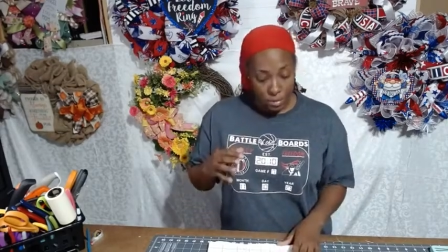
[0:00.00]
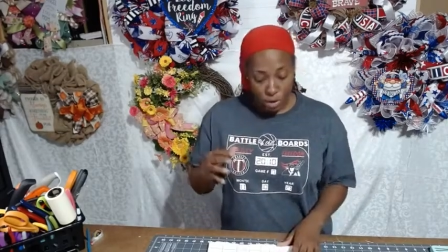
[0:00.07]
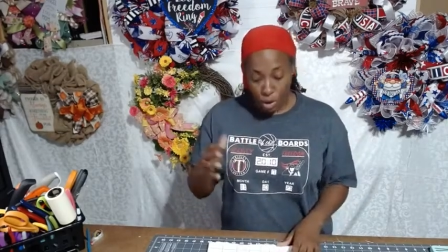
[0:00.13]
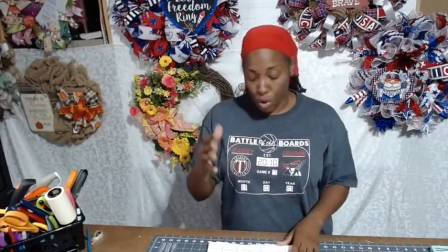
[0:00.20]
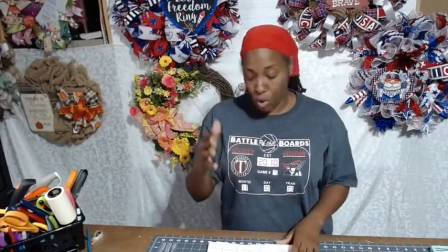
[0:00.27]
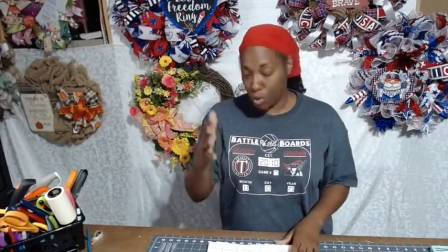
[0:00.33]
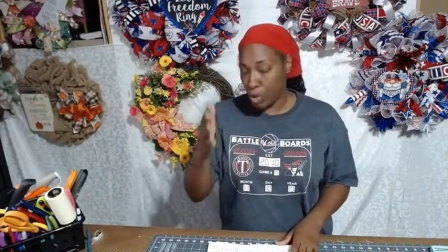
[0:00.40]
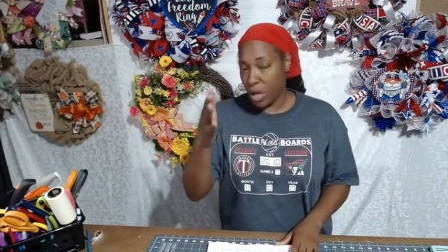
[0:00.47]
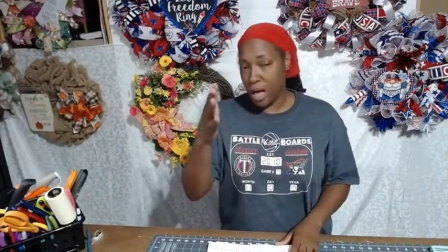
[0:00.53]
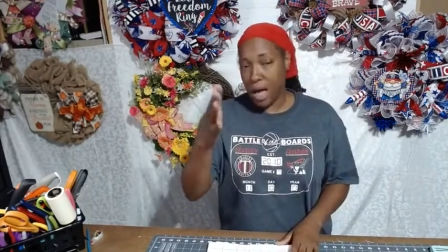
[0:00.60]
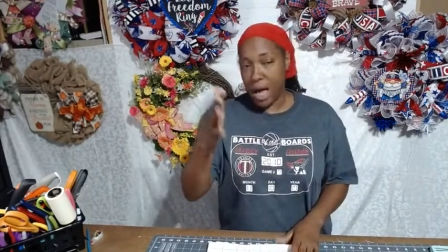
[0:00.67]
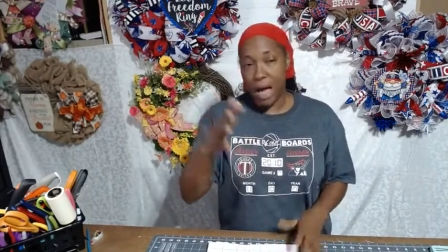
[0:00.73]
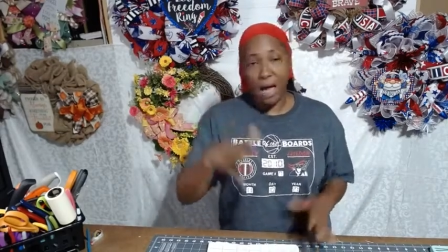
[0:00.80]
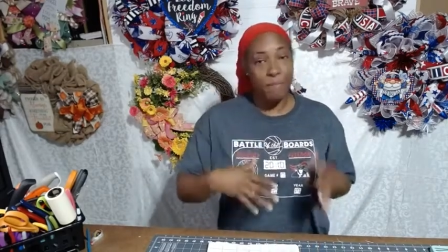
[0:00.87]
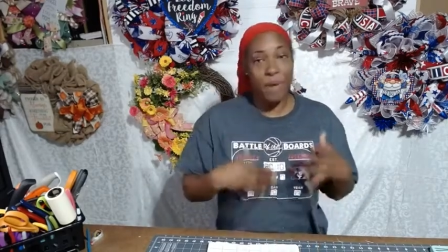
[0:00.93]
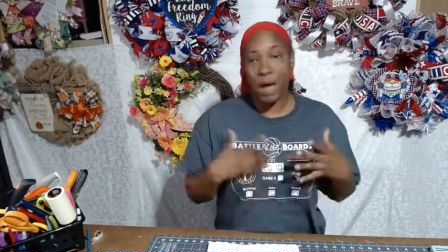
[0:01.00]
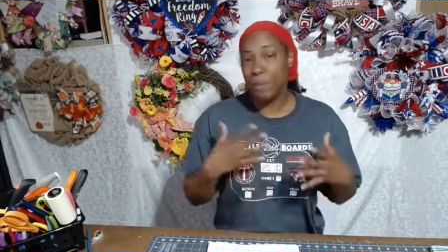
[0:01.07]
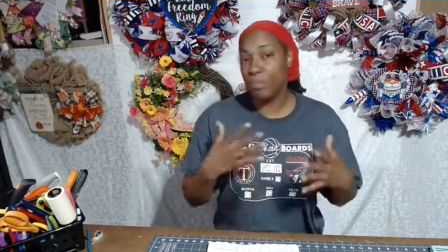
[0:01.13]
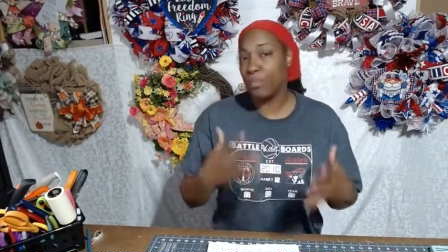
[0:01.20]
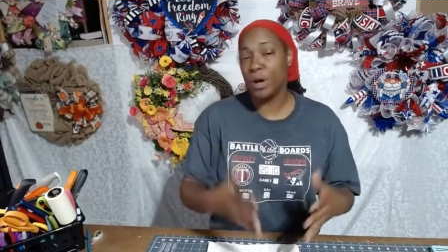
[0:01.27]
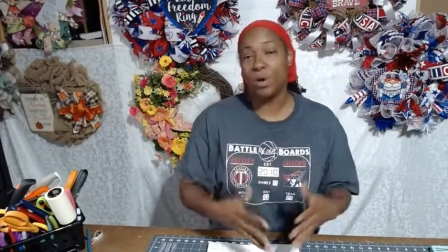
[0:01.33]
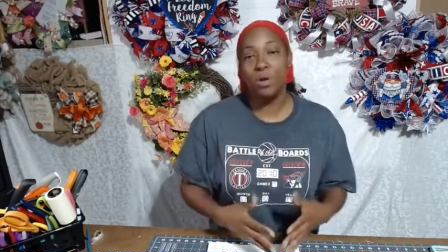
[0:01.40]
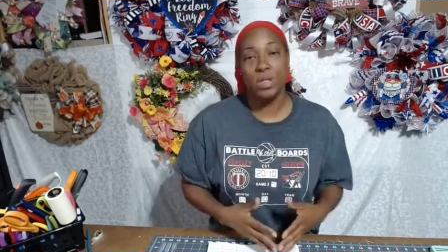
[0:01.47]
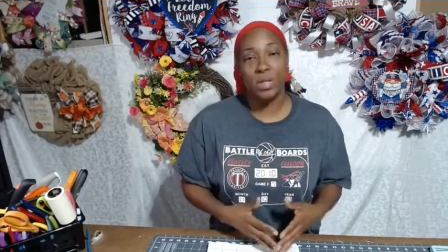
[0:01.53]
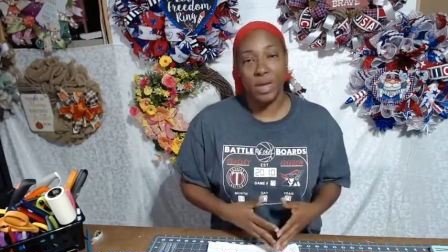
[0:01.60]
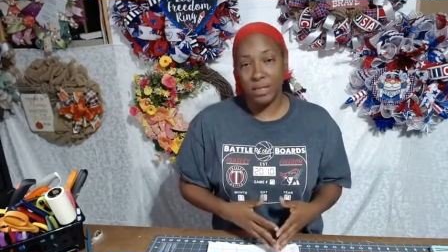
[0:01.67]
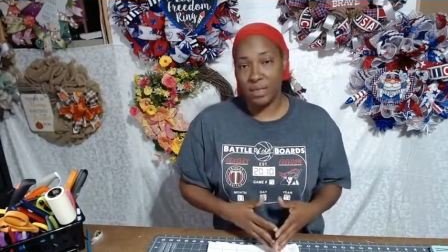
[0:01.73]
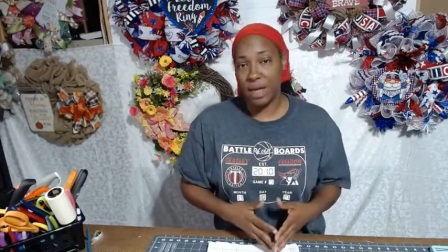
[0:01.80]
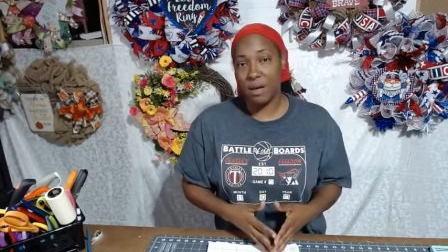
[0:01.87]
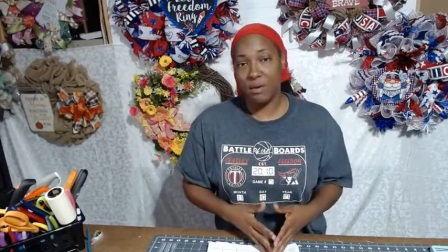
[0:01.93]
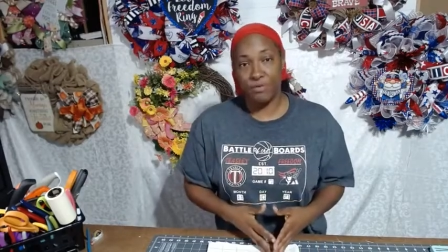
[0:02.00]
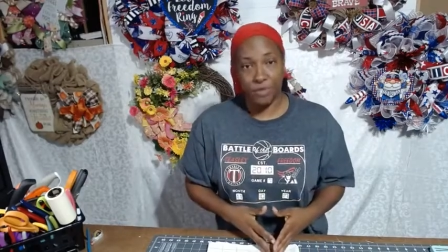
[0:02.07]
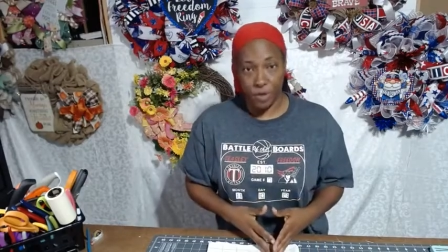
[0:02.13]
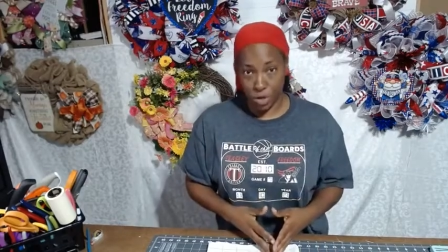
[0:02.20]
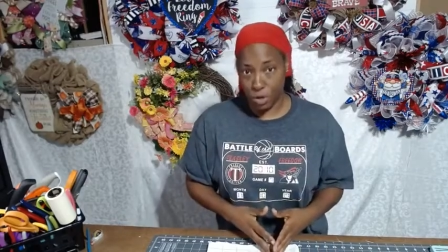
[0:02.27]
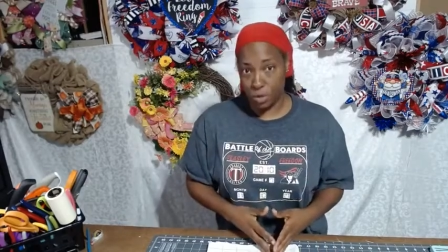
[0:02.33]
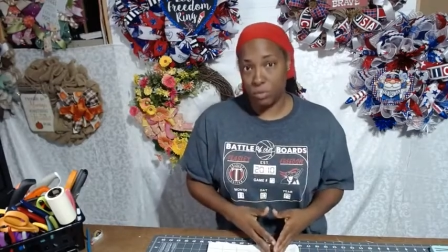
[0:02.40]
So I break all of that down for you,